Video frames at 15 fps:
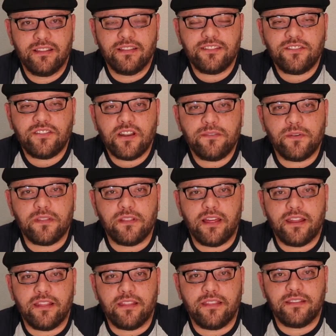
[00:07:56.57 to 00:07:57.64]
Let's start off with a
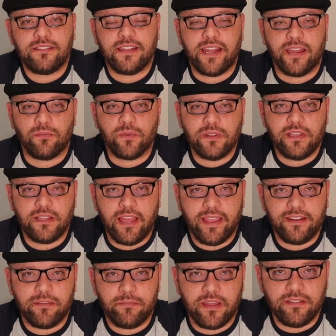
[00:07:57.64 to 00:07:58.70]
lot of the things that I really
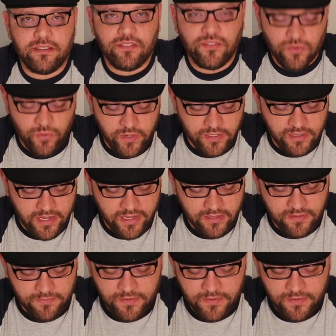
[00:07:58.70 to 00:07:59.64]
liked about the storyline. The